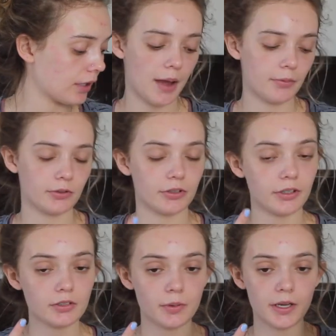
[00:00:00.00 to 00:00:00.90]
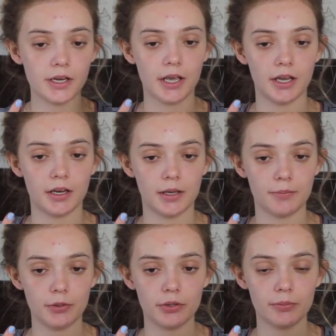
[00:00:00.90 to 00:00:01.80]
I'm using this one and a
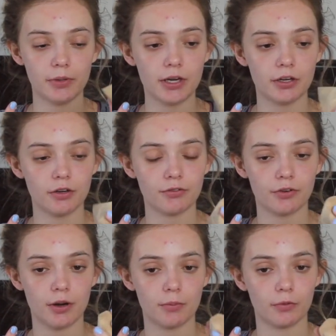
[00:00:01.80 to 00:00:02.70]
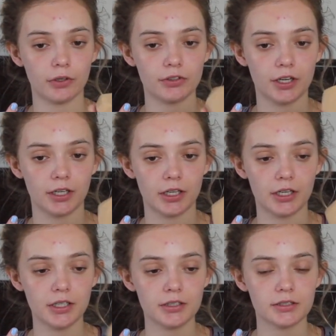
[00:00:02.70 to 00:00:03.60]
beauty blender from Real
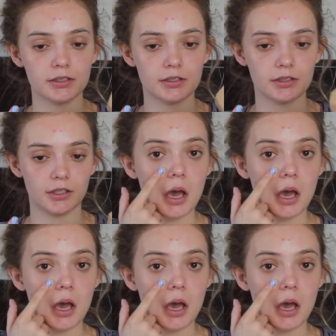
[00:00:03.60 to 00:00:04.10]
Techniques.